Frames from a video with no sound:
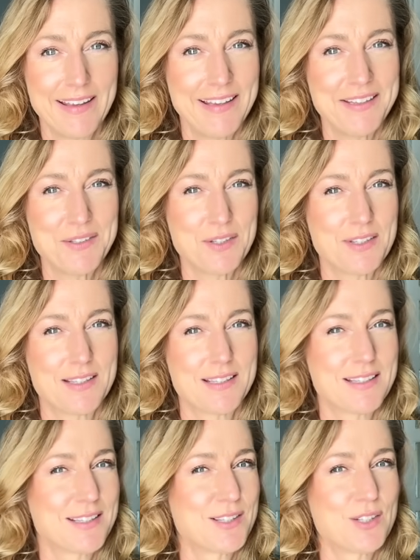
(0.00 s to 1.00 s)
it
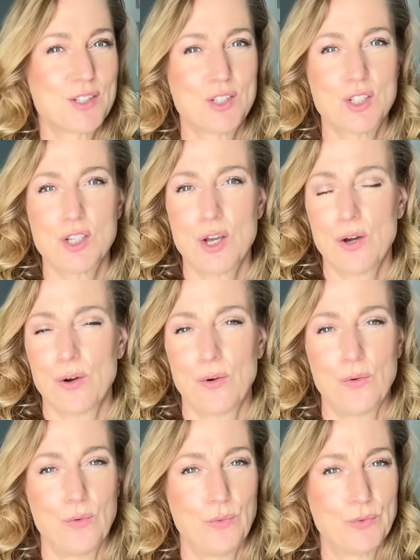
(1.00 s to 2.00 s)
just
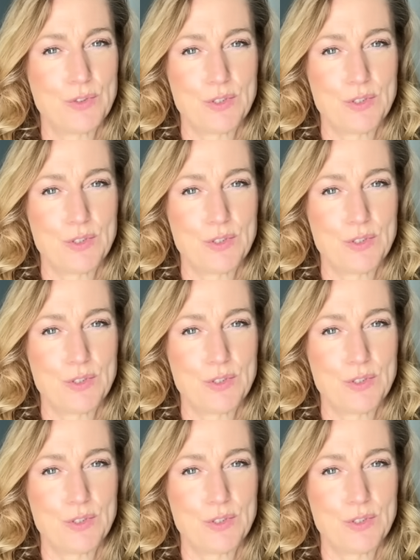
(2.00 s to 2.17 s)
so